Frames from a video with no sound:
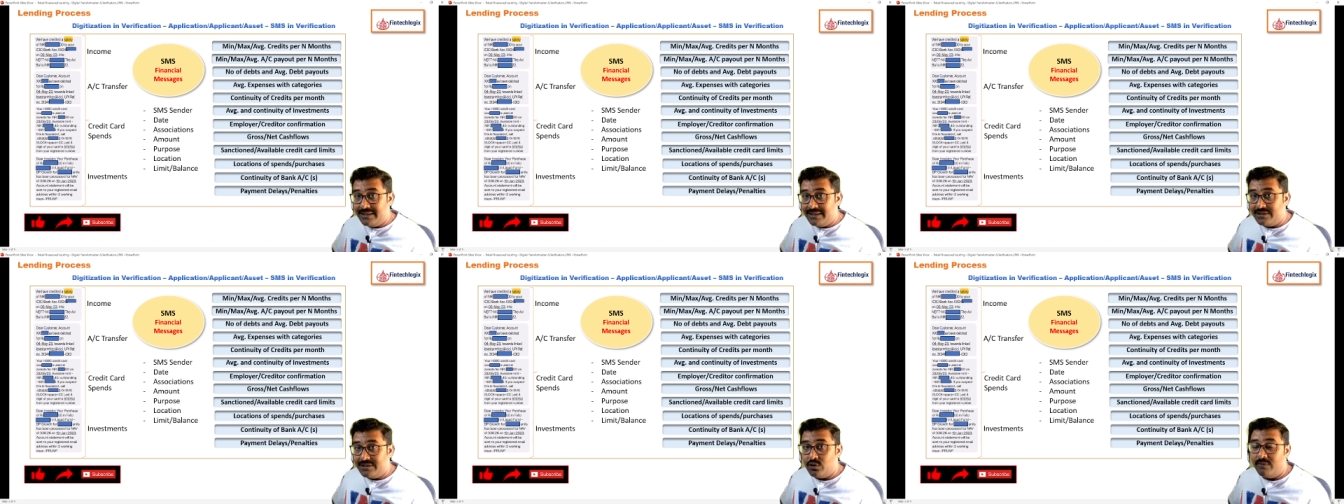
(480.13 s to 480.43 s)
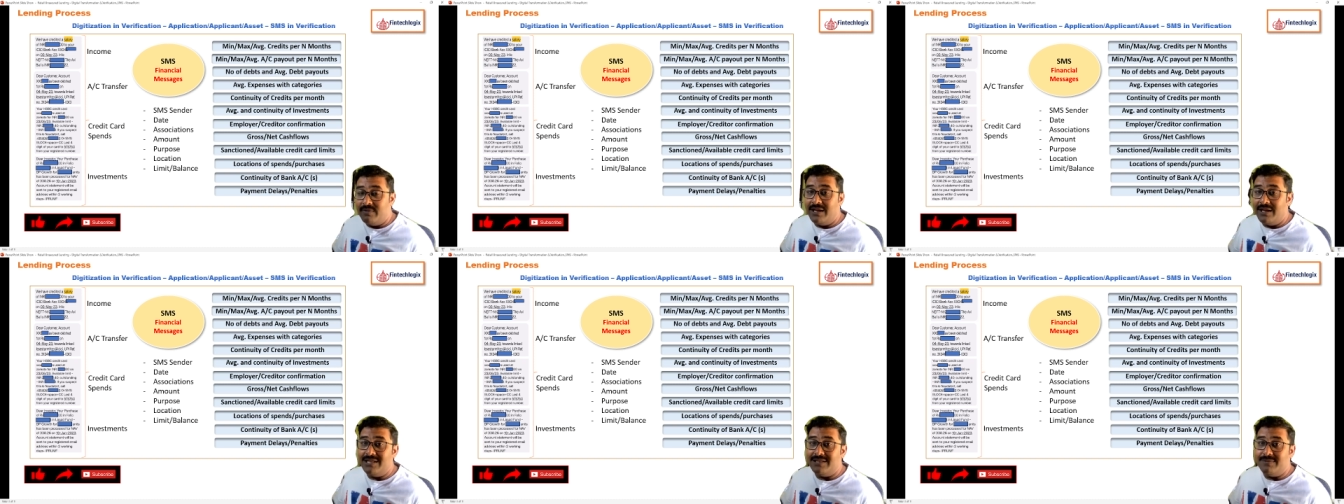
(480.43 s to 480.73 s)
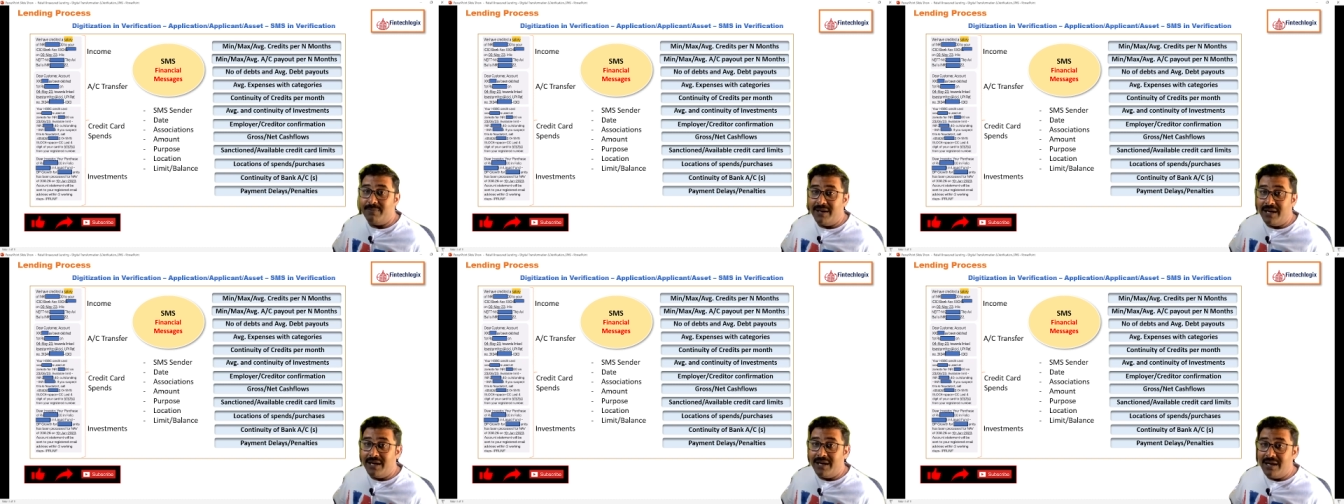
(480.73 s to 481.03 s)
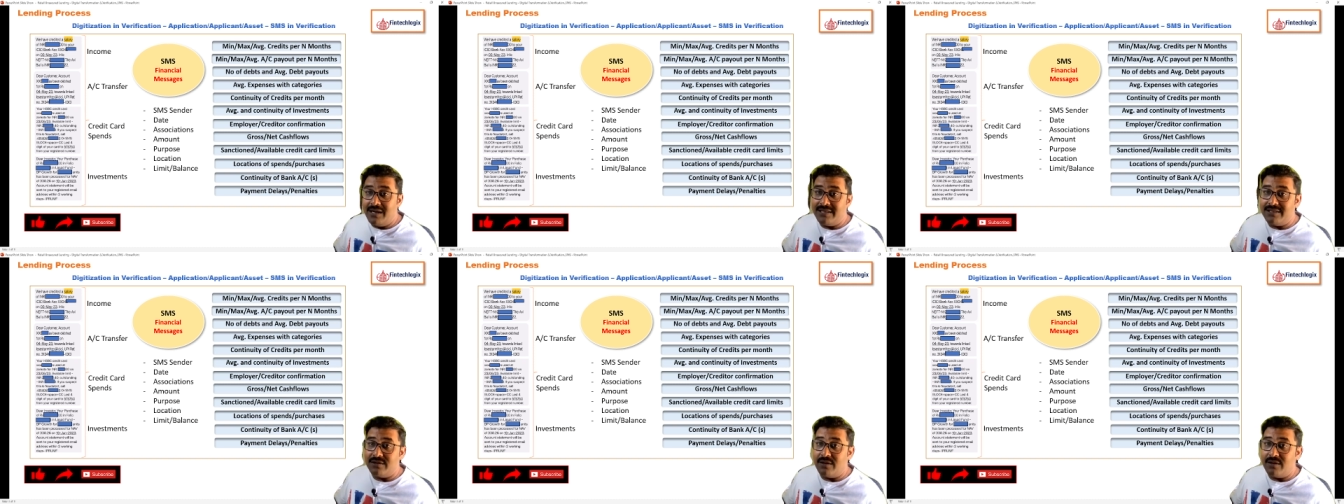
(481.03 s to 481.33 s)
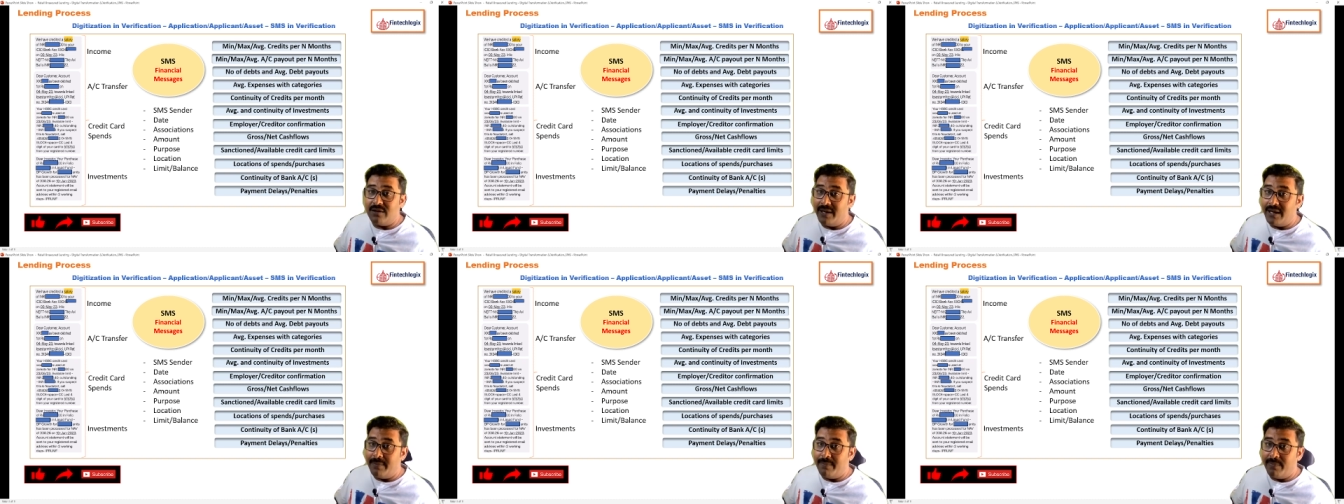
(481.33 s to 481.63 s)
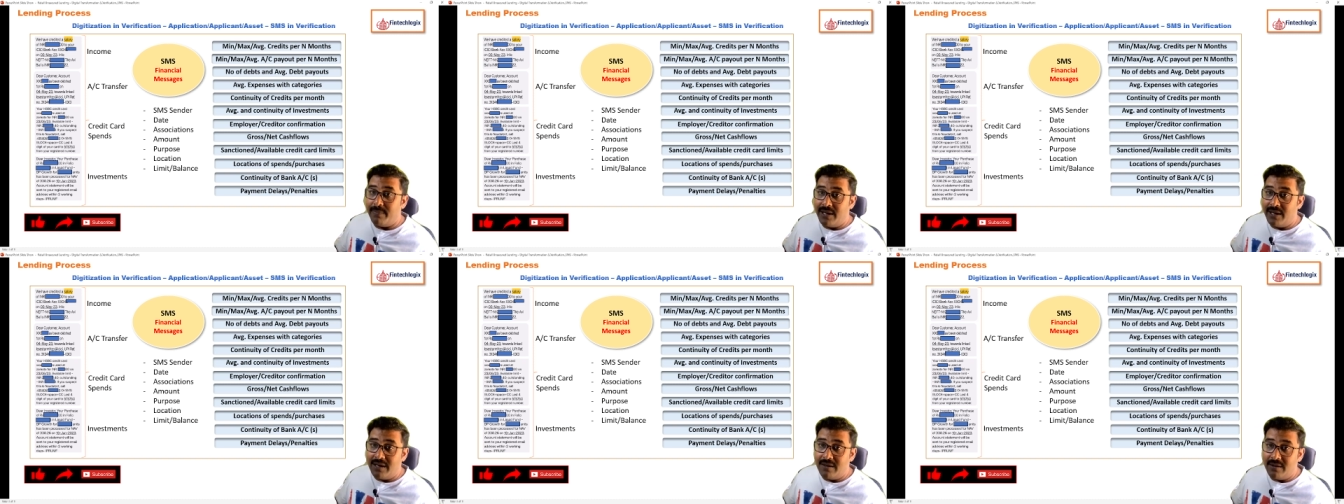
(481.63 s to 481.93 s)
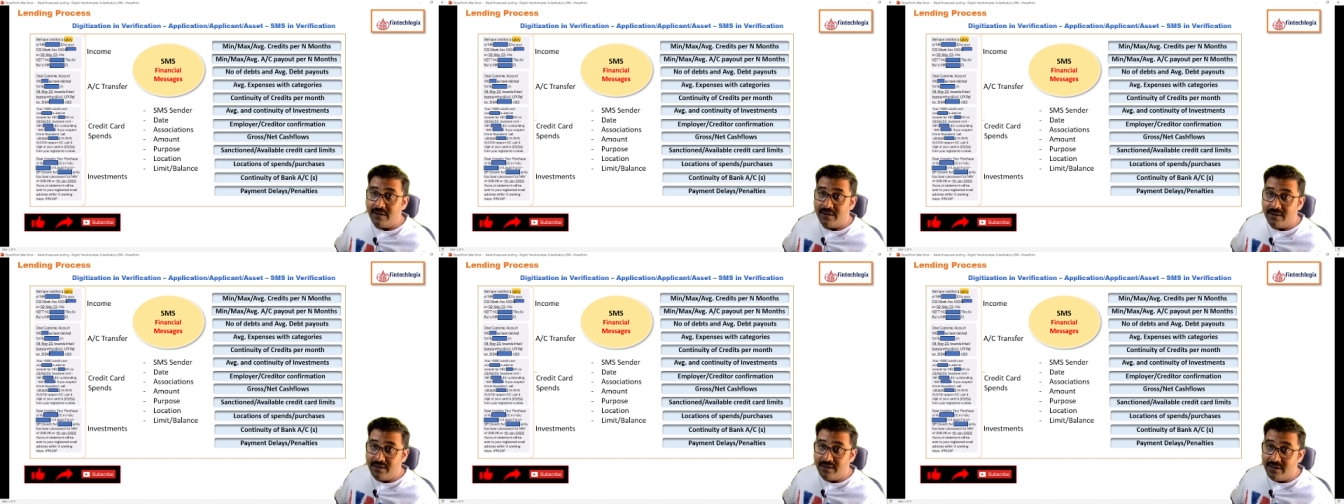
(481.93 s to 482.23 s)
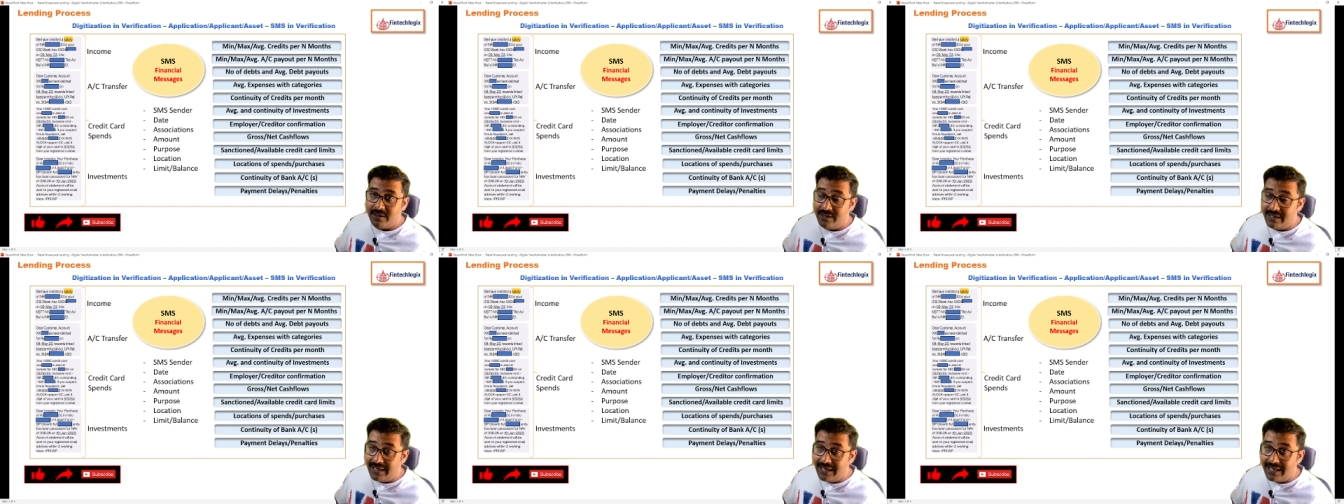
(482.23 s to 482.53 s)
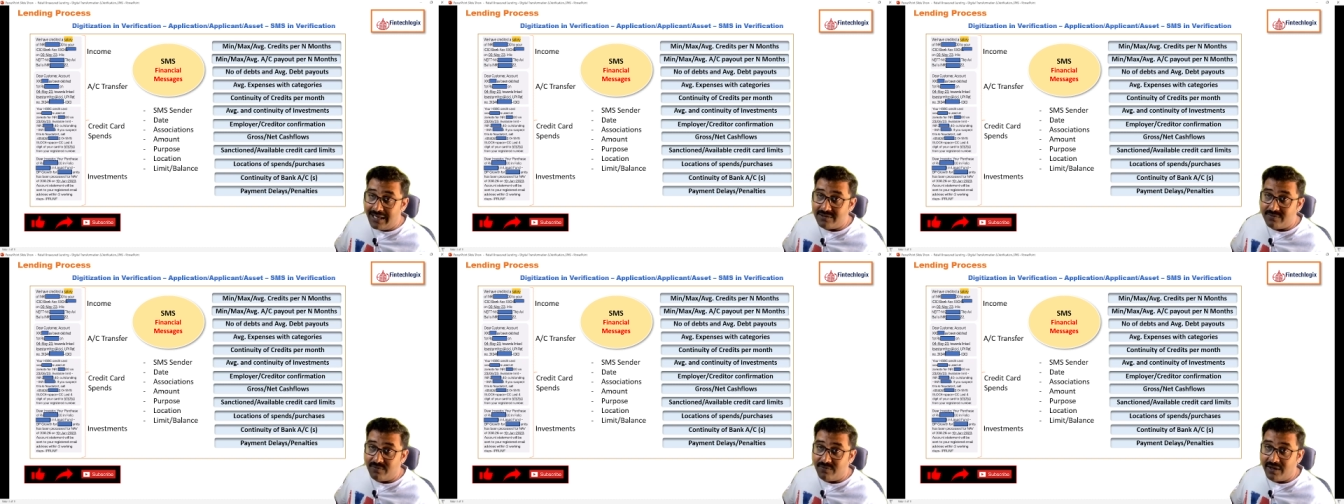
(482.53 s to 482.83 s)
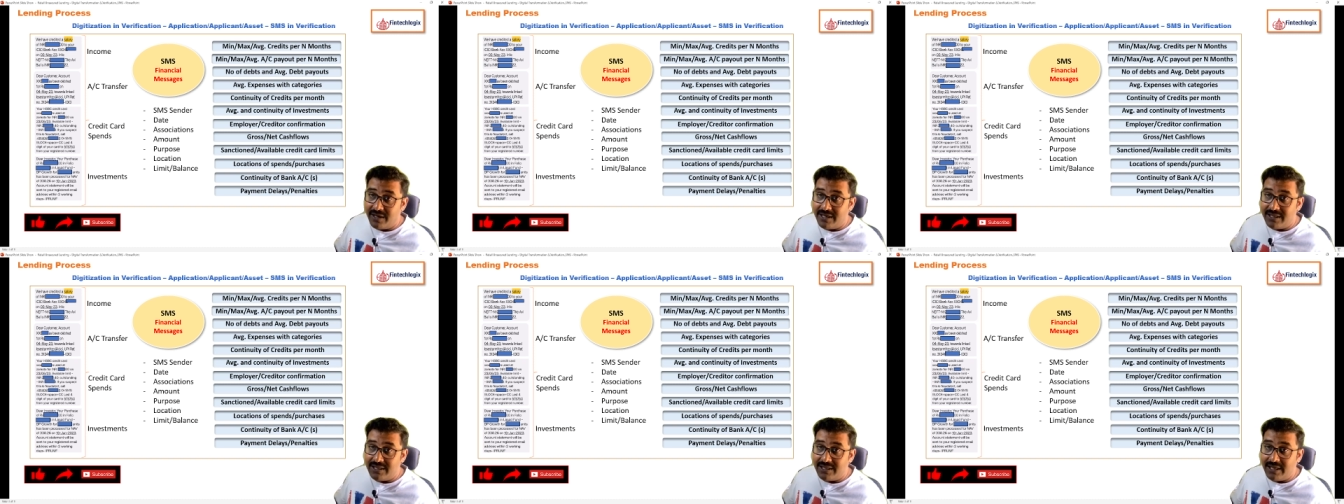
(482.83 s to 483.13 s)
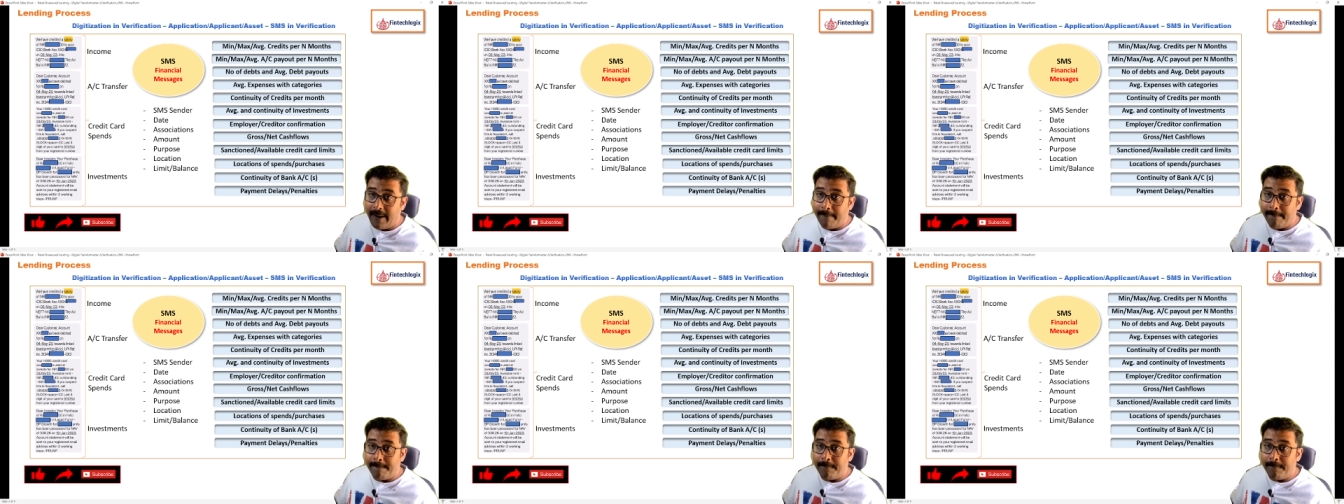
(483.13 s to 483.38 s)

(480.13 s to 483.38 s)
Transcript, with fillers: So if there is penalties or delays for anything,